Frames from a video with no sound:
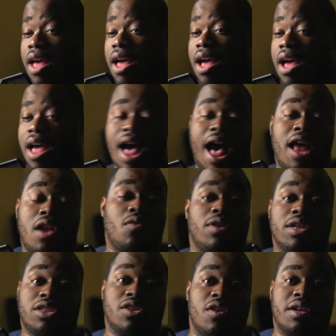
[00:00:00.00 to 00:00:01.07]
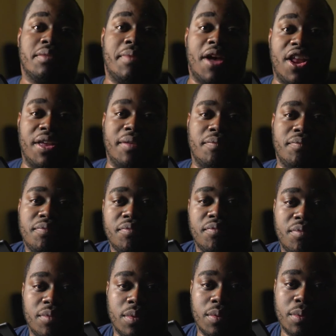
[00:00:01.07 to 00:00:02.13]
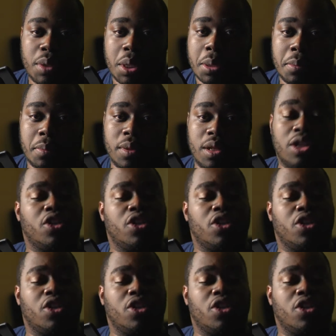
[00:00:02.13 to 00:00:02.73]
I don't want to talk about it. And